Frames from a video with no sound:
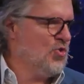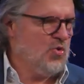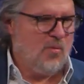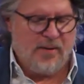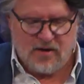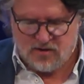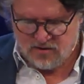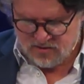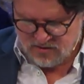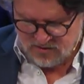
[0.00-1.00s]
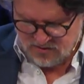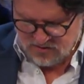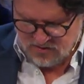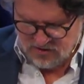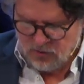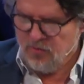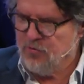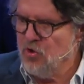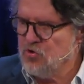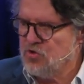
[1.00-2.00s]
do about it. He
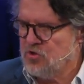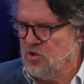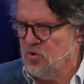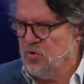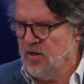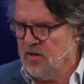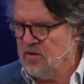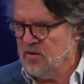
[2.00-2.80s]
refuses to do that.